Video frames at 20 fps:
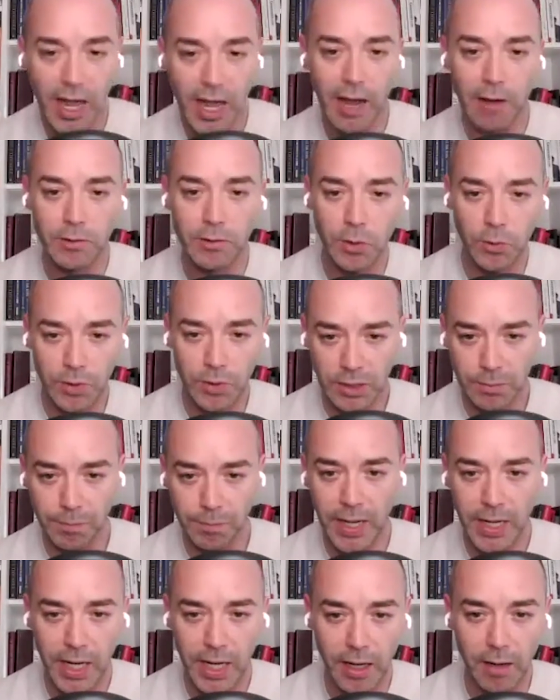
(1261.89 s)
household
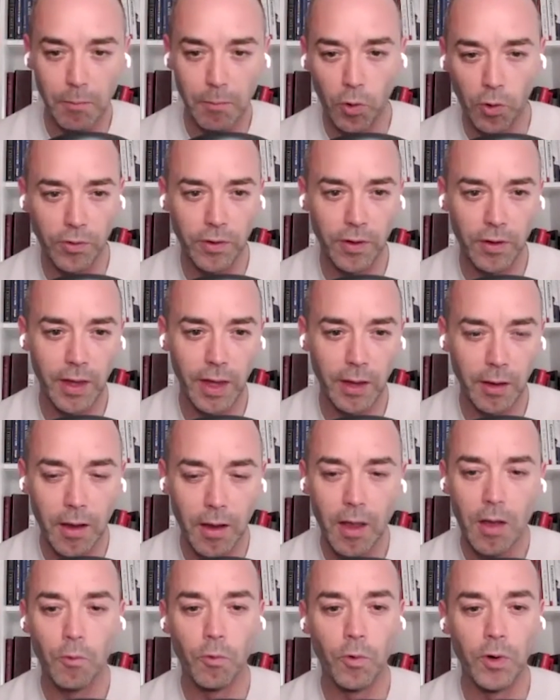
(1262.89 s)
spending more than they
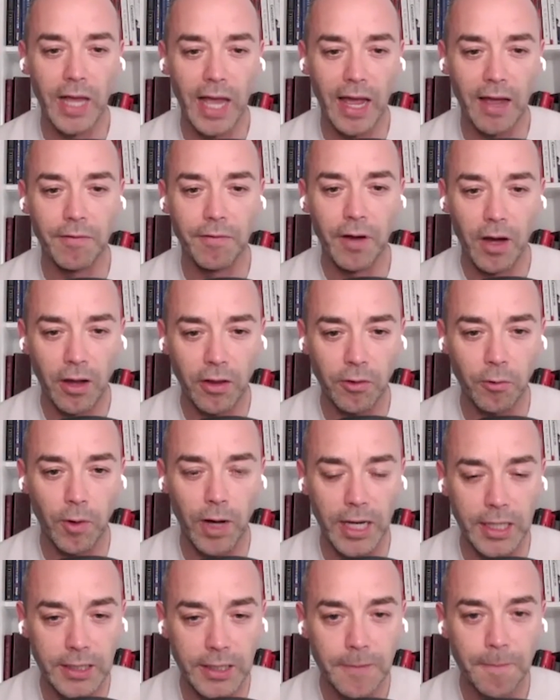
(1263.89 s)
would have
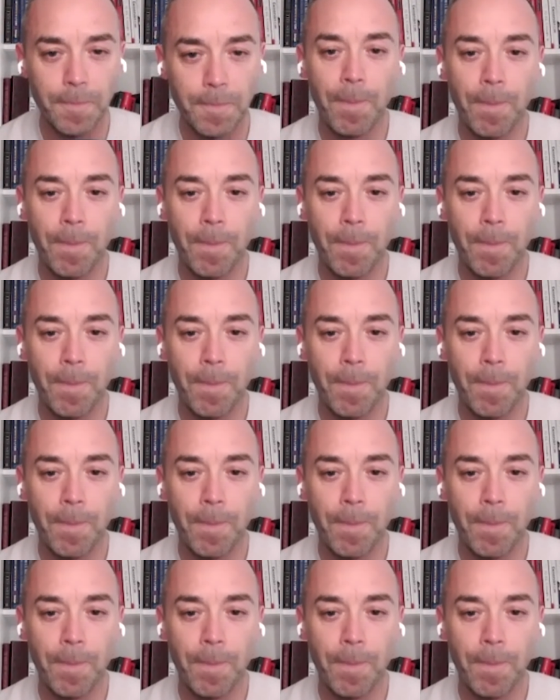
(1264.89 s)
otherwise.